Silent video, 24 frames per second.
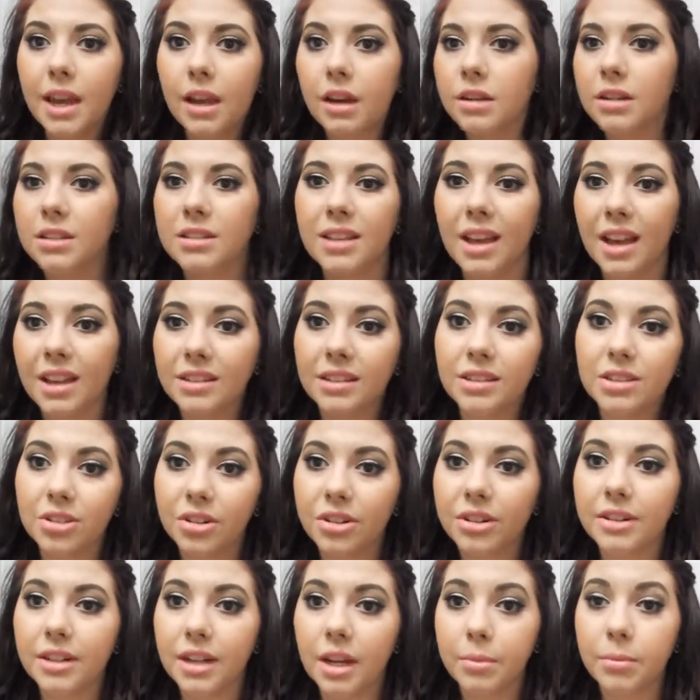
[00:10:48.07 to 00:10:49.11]
It just has a
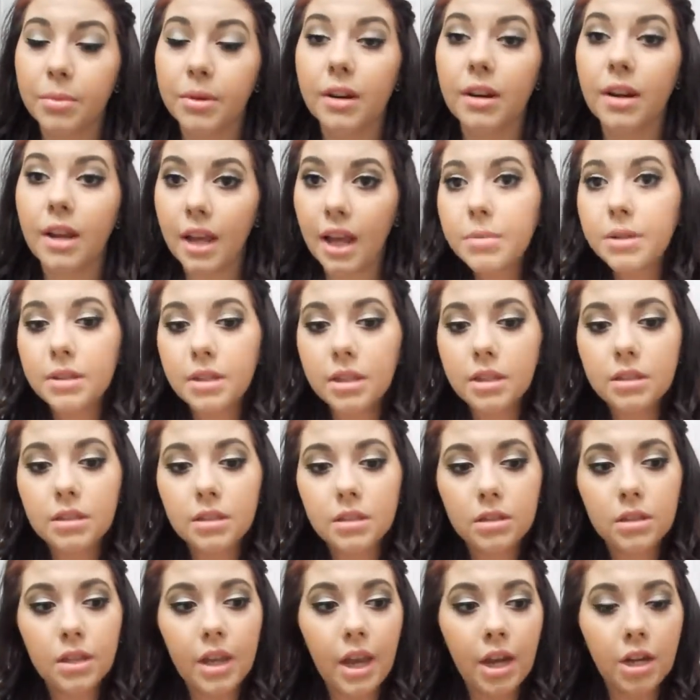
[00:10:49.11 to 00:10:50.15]
certain number. This
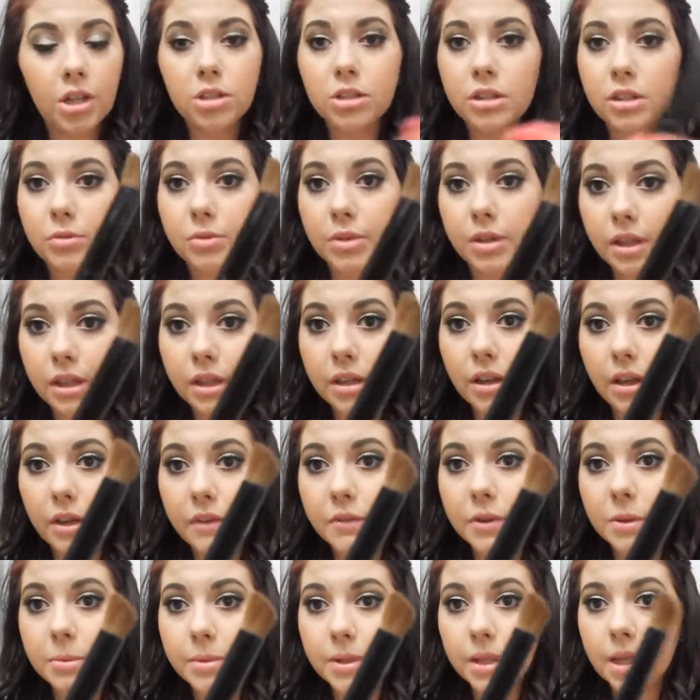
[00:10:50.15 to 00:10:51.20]
is actually really good
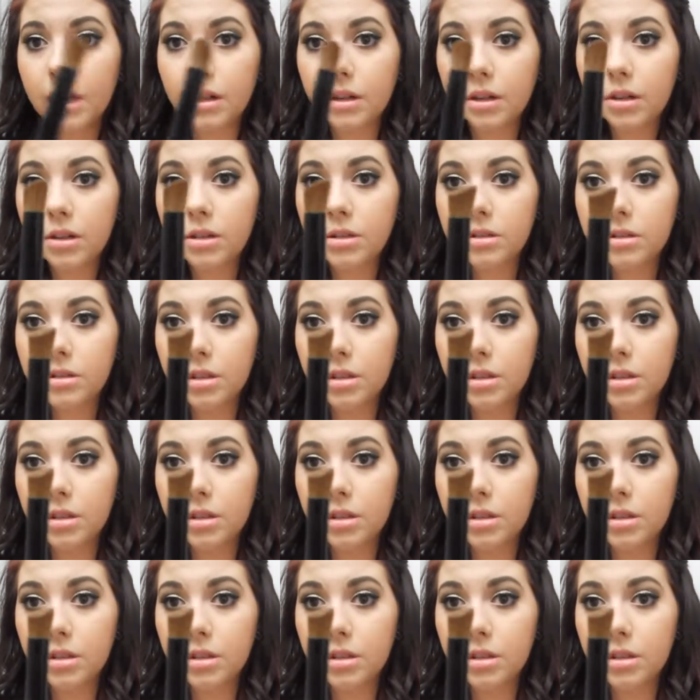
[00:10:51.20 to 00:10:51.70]
for beginners.